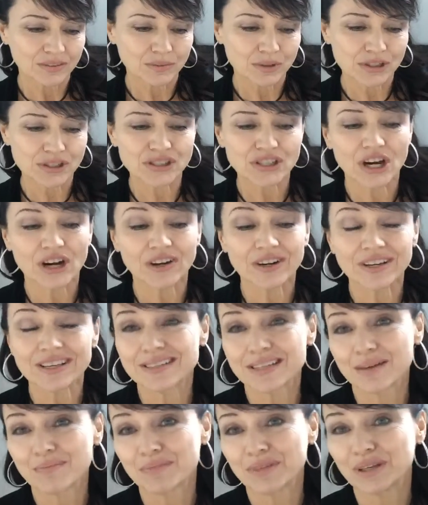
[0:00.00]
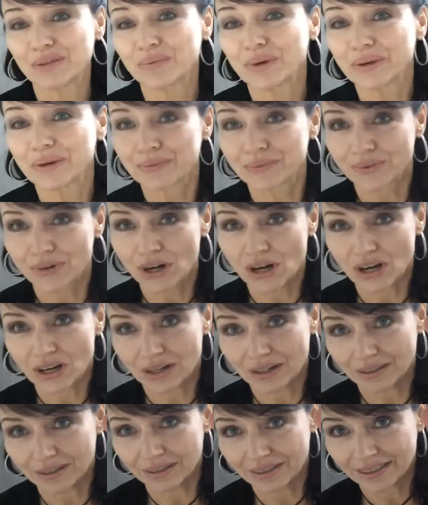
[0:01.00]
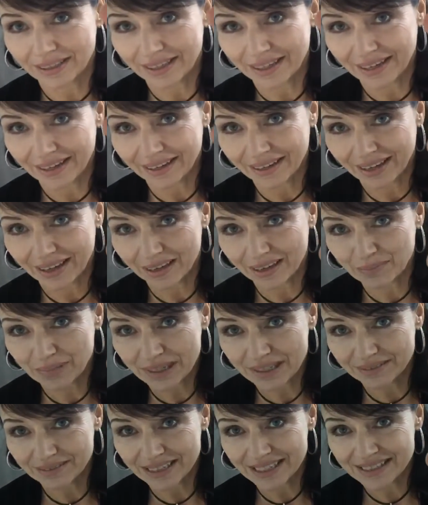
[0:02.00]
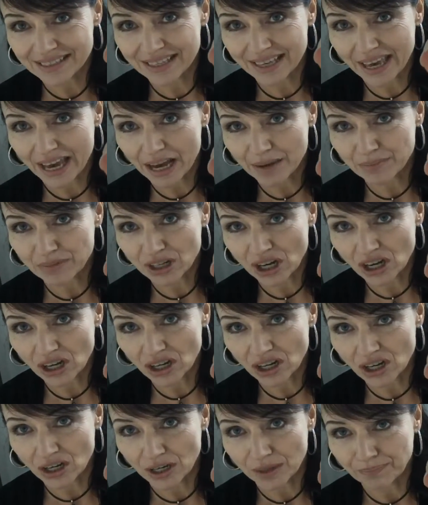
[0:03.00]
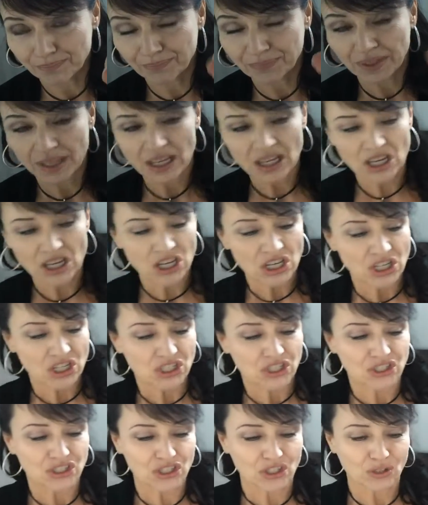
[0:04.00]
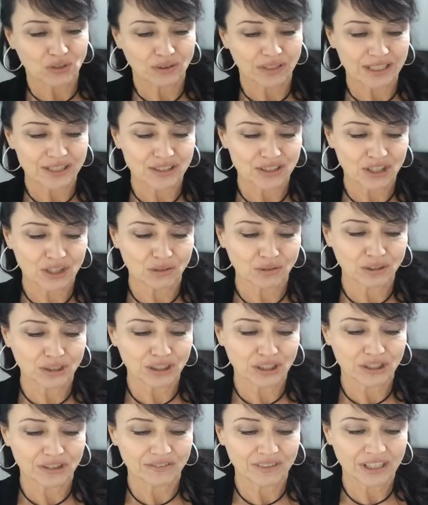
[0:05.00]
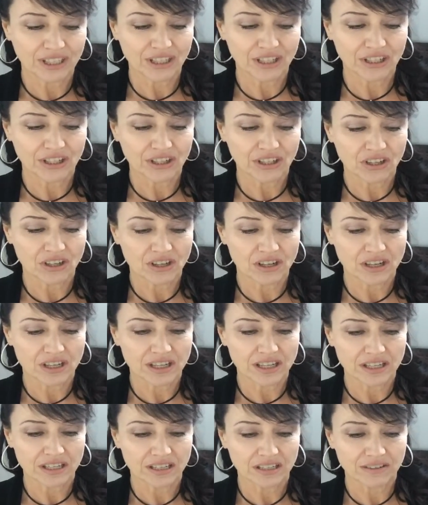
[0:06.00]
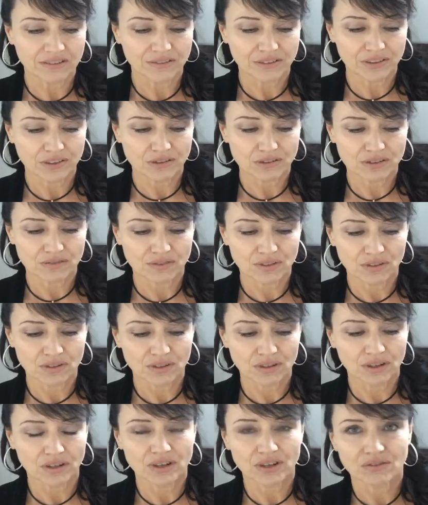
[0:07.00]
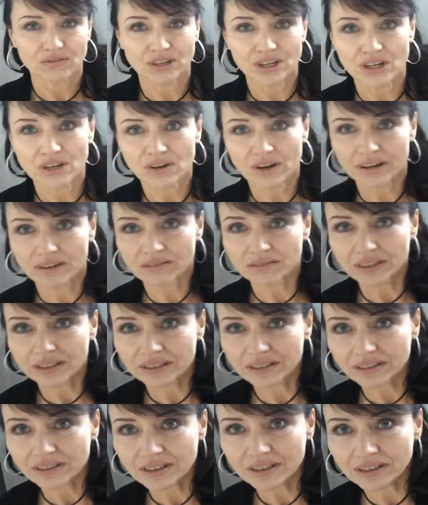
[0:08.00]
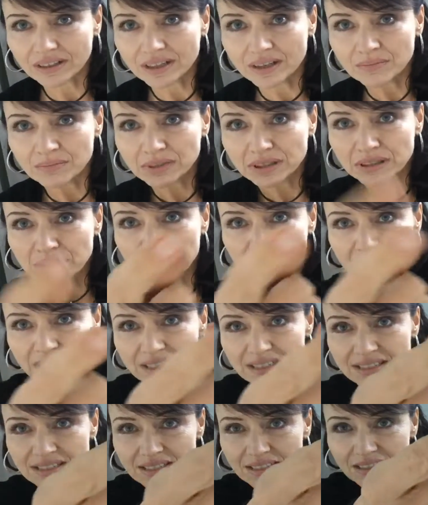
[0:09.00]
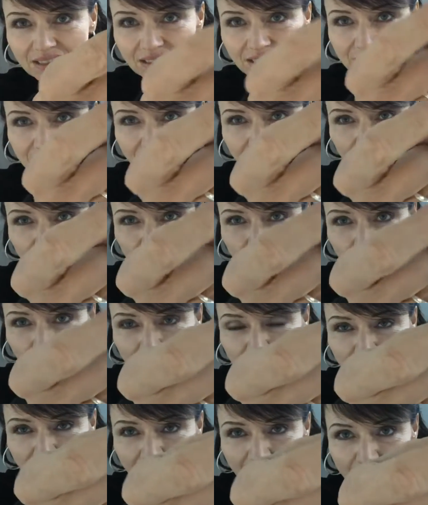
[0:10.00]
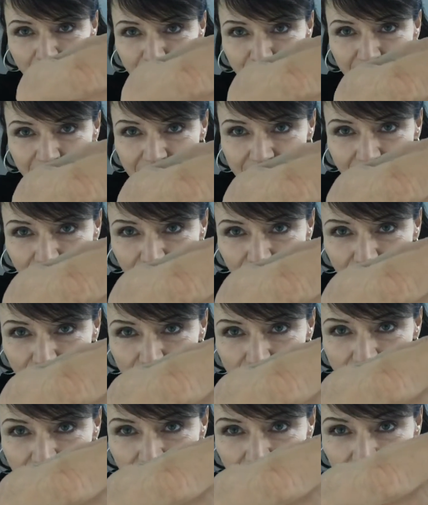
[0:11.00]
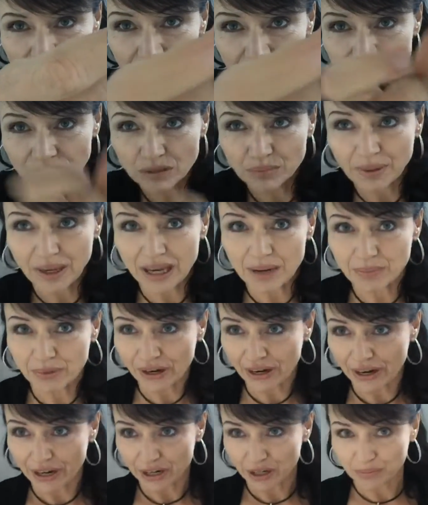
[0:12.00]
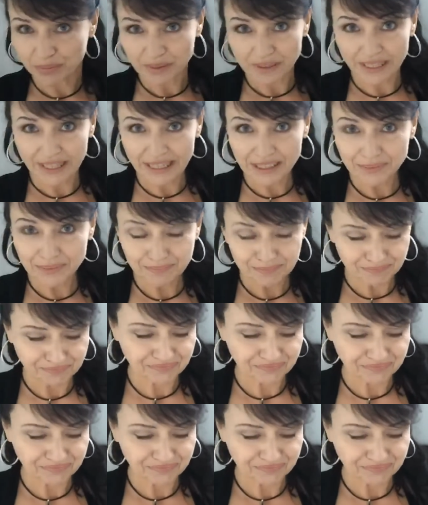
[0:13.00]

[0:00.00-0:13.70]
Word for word: We're sorry something went wrong. Yeah, but it's gab.com. So let's go look over here on, for those of you that don't know, I don't like the emblem, but it's the Telegram app. That's how it looks like a little paper airplane.